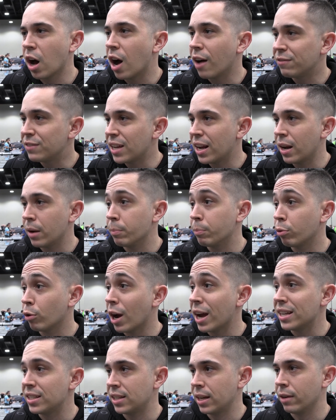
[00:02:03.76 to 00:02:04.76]
often in
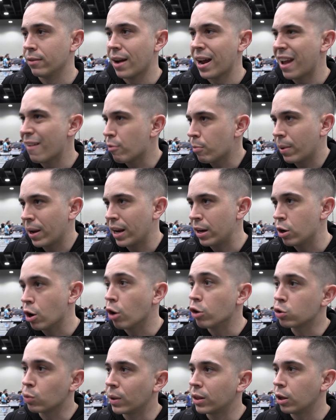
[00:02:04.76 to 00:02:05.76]
pricing, right? Everybody
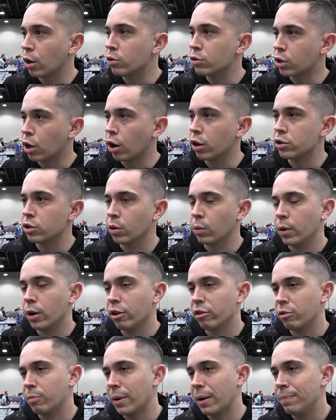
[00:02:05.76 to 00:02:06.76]
knows what those cards are
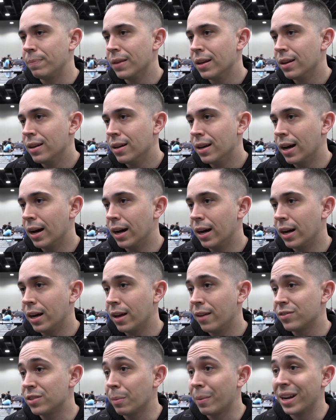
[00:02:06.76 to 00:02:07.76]
worth, but
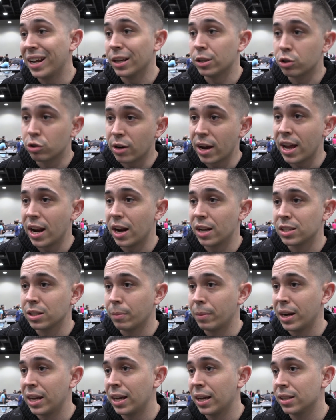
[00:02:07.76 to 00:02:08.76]
if somebody gets traded, if
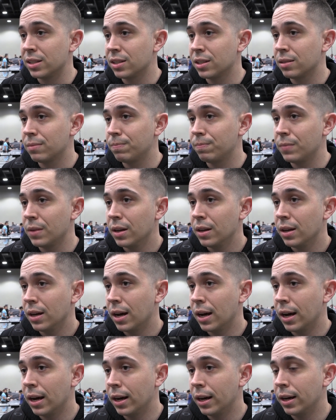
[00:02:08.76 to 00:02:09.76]
somebody gets
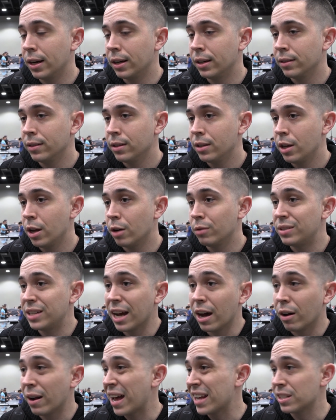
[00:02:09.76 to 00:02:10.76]

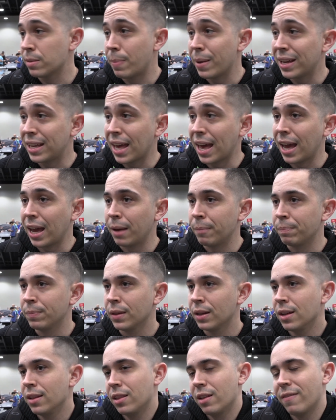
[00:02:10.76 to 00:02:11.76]
dealt, has a big game,
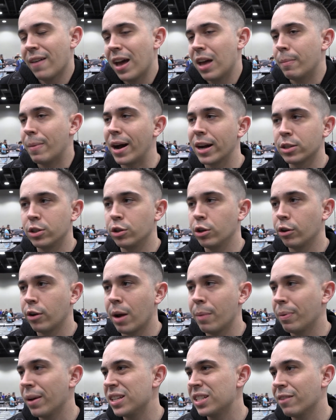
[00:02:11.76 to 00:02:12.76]
the value boxes are a
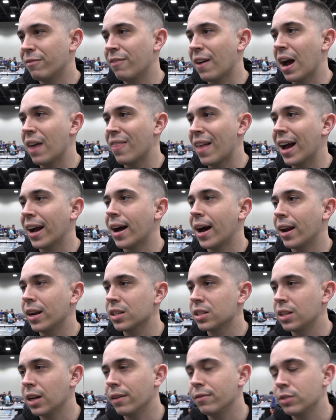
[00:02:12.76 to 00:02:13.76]
great place to find that kind of
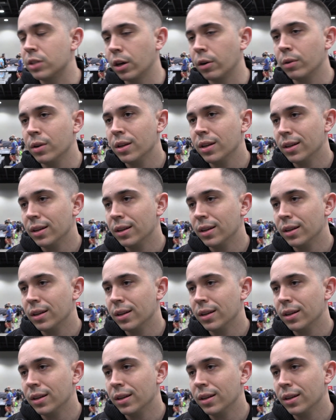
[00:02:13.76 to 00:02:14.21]
stuff. So